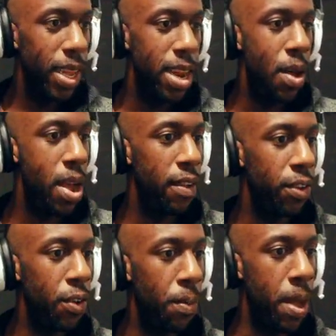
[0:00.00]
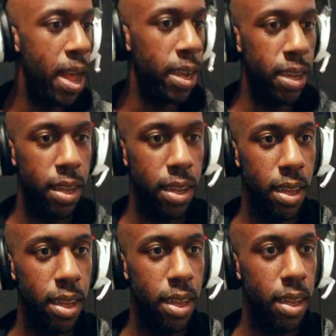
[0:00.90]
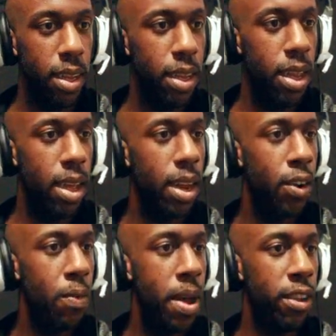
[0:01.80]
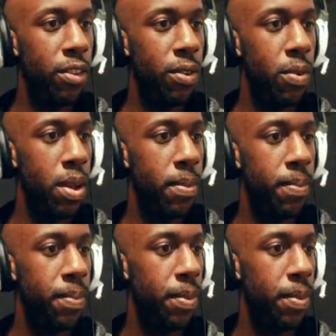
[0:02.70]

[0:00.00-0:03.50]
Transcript: Now I have to go back. I gotta go back to, um...